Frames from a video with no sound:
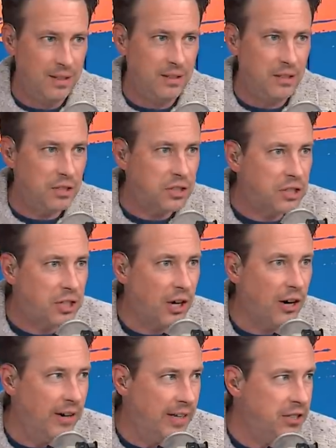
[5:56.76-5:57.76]

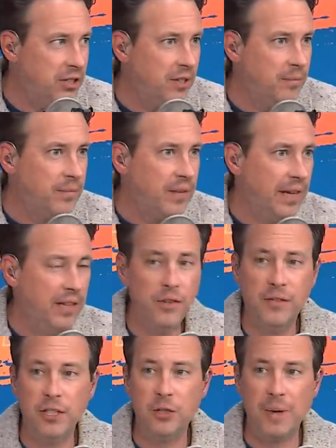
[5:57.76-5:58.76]
discourage
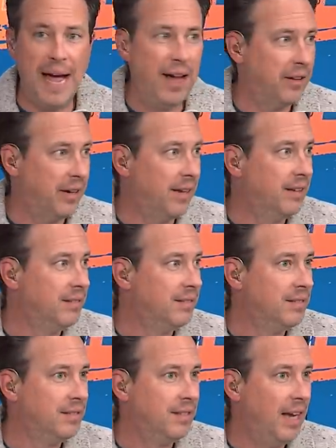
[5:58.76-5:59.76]
individuality
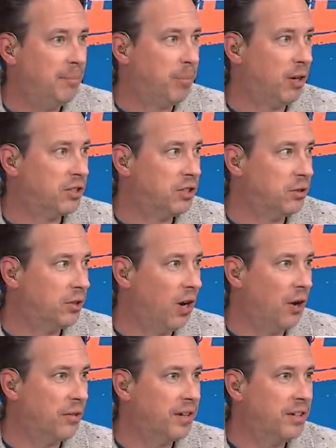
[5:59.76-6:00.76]
and personal
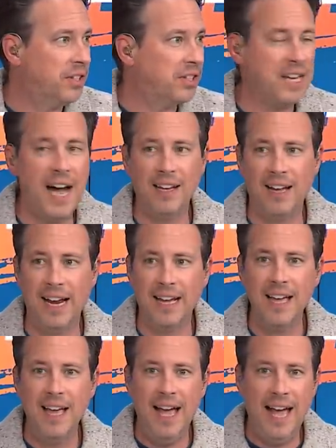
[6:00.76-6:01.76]
growth. Because it's not like,
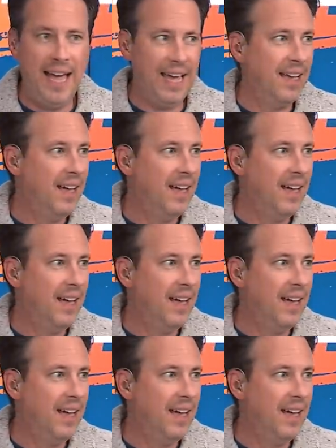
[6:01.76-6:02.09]
hey,